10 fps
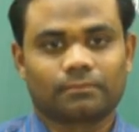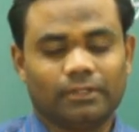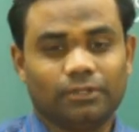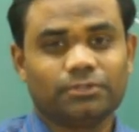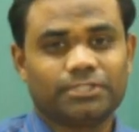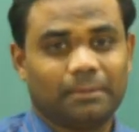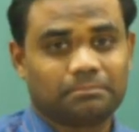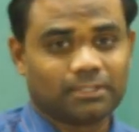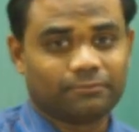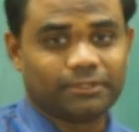The new
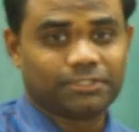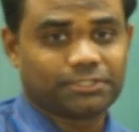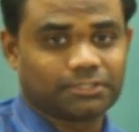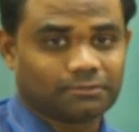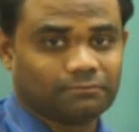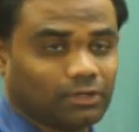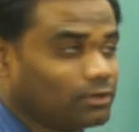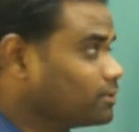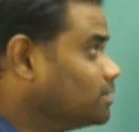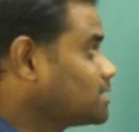chapter which we are
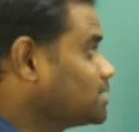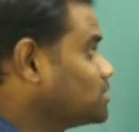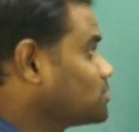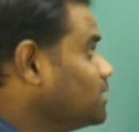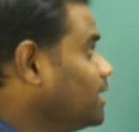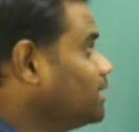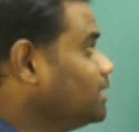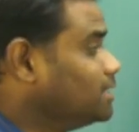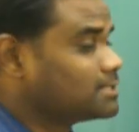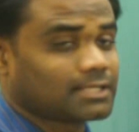going to discuss today
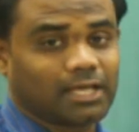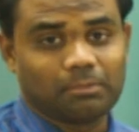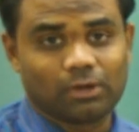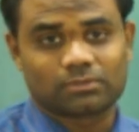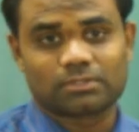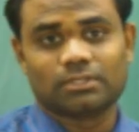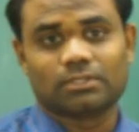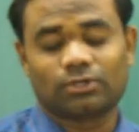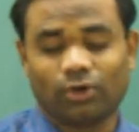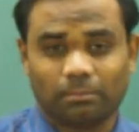is about
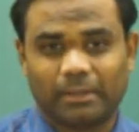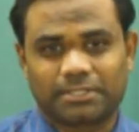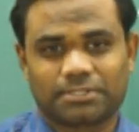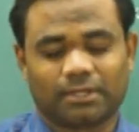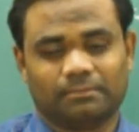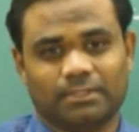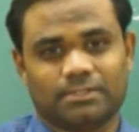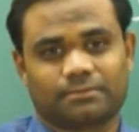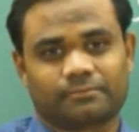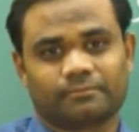complex numbers.